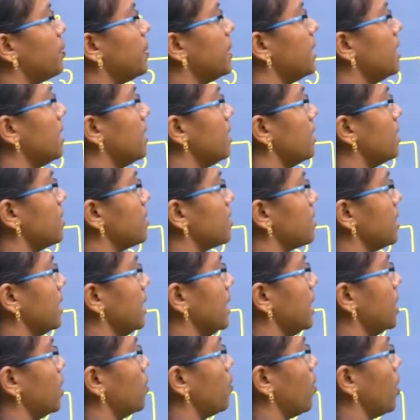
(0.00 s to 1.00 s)
P is
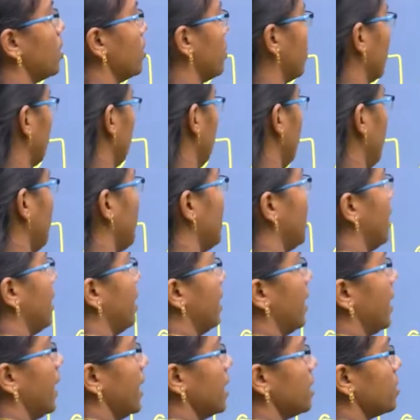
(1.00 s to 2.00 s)
equal to
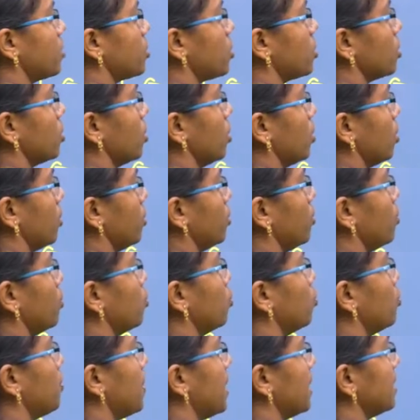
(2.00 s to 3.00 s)
h
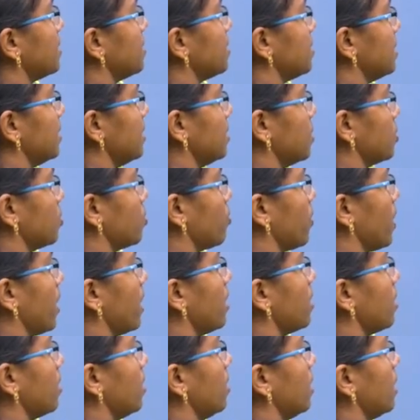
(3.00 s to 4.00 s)
nu by c
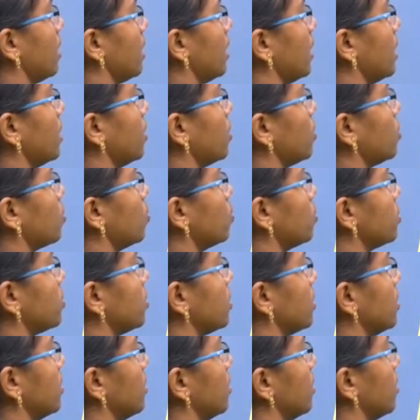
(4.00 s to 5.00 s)
square into
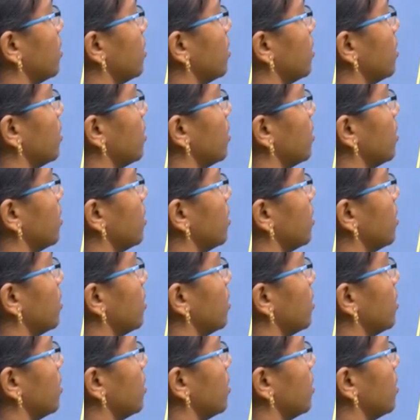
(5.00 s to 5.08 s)
c.